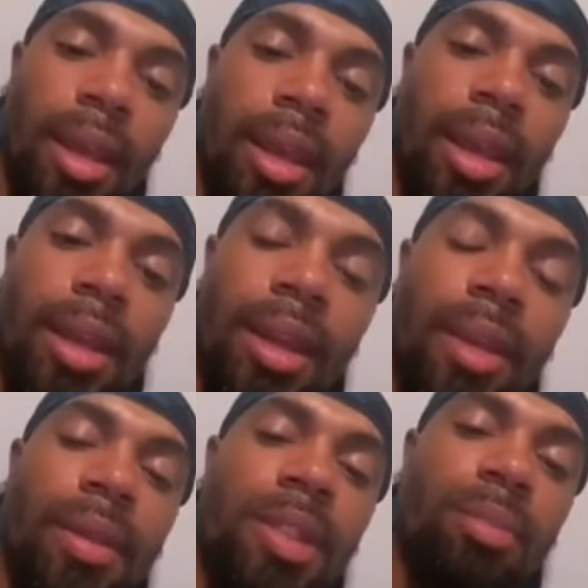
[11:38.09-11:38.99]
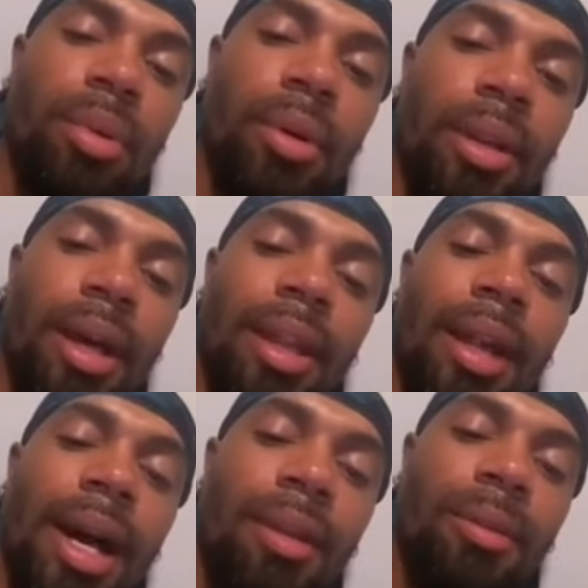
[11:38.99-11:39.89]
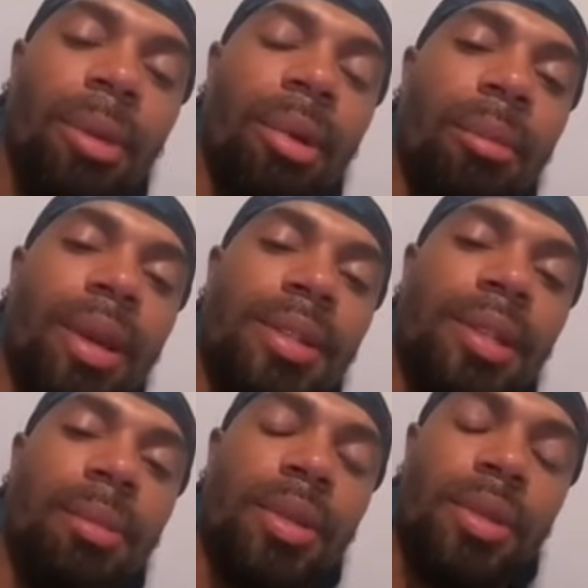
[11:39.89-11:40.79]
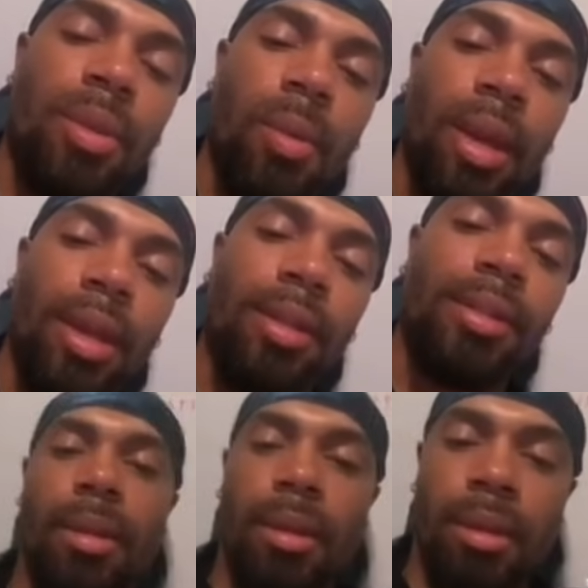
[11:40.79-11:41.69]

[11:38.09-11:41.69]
And at this point, a lot of women mess up in two ways.